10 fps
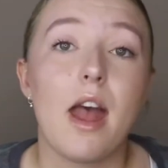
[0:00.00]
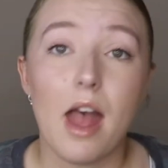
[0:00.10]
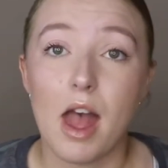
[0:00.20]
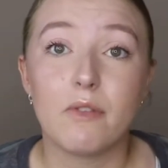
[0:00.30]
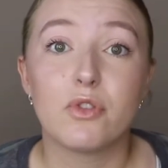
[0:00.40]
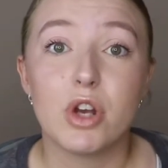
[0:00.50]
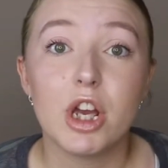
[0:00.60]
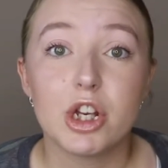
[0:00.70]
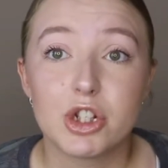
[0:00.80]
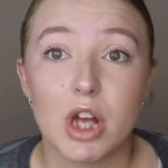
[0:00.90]

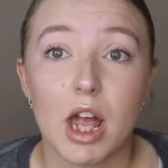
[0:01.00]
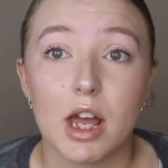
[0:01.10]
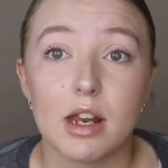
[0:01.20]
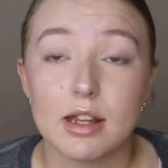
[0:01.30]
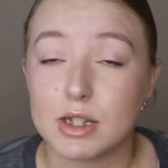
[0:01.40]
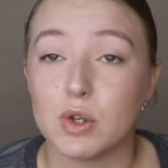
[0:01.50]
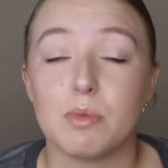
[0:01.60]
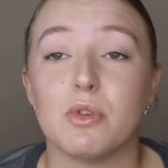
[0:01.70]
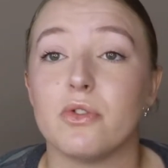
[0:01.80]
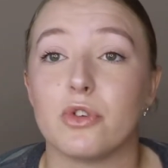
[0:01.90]
every shade is
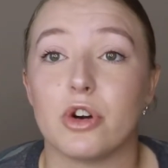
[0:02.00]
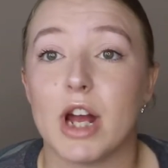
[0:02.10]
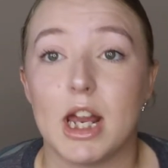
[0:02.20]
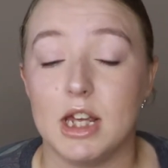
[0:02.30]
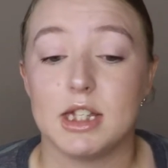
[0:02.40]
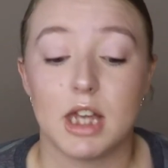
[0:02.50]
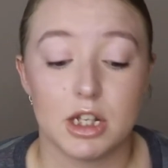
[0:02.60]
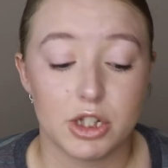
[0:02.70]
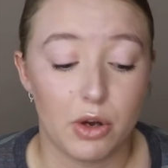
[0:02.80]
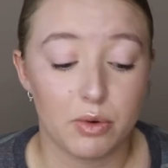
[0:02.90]
suitable for any skin
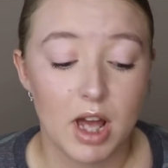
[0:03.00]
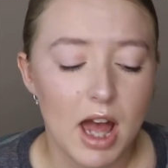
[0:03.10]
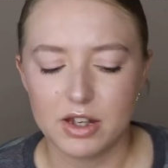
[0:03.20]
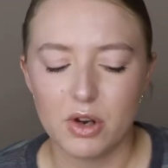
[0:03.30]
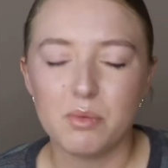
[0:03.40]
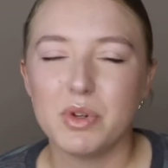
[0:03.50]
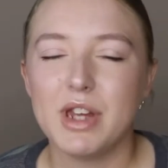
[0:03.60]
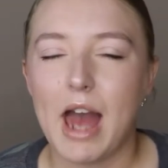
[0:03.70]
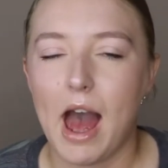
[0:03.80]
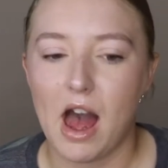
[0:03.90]
tone. They don't
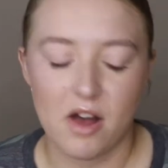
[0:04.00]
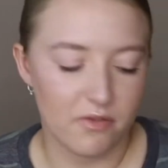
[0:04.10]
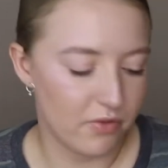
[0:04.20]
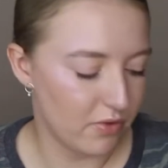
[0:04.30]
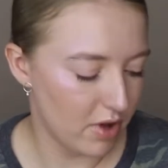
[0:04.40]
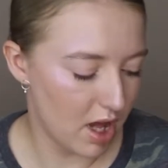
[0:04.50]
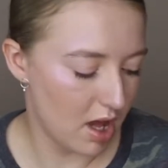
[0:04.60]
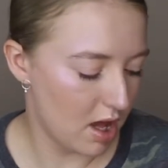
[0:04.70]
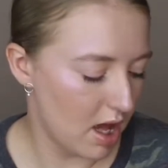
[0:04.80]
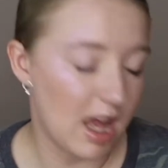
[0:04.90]
really have
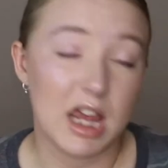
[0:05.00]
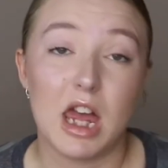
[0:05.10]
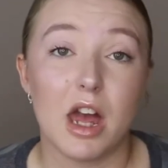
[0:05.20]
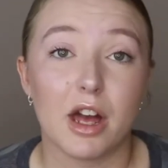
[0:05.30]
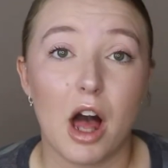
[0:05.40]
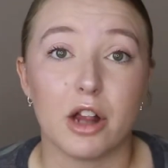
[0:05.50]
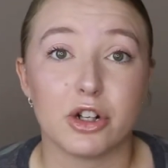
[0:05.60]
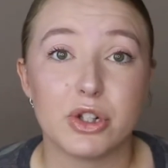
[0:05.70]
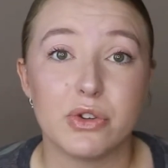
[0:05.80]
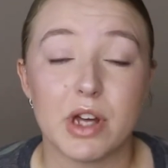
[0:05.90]
any
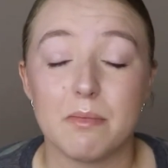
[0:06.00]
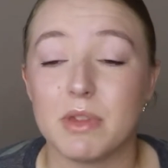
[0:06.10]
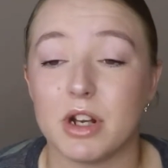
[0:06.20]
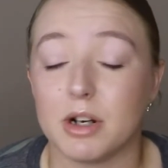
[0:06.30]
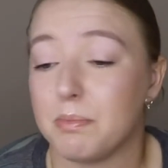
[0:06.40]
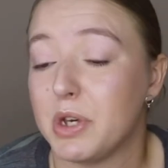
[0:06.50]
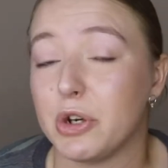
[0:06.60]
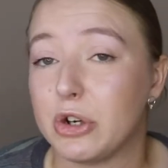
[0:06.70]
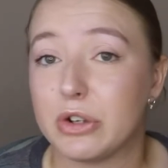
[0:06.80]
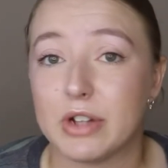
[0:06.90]
color to them. They're
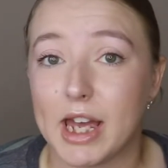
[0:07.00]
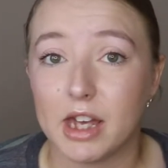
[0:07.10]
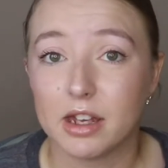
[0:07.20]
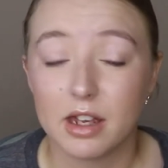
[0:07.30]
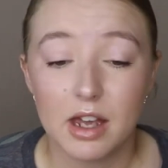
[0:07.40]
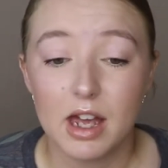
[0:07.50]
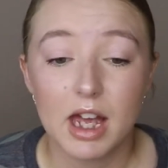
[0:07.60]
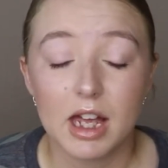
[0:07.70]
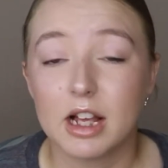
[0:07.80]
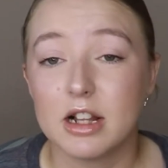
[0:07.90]
pure like
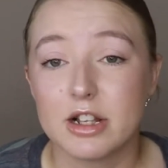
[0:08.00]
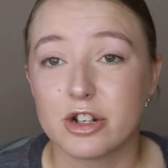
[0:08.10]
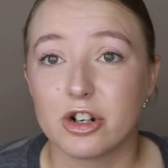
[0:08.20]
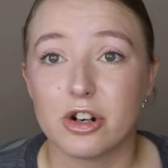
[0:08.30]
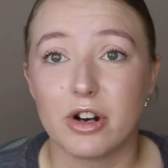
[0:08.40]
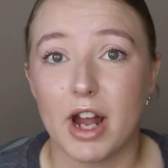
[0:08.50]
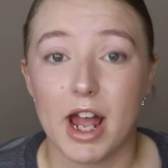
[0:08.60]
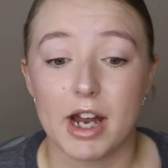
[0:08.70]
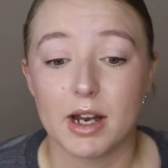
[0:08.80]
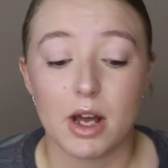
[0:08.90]
glitter
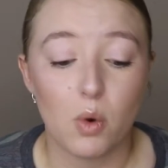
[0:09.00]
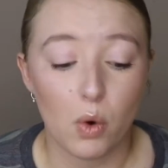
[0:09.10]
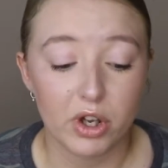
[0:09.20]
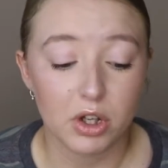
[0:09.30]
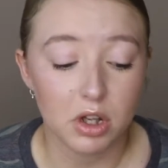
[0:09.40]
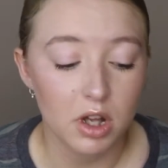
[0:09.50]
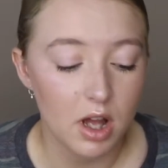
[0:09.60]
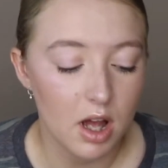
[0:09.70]
and oil.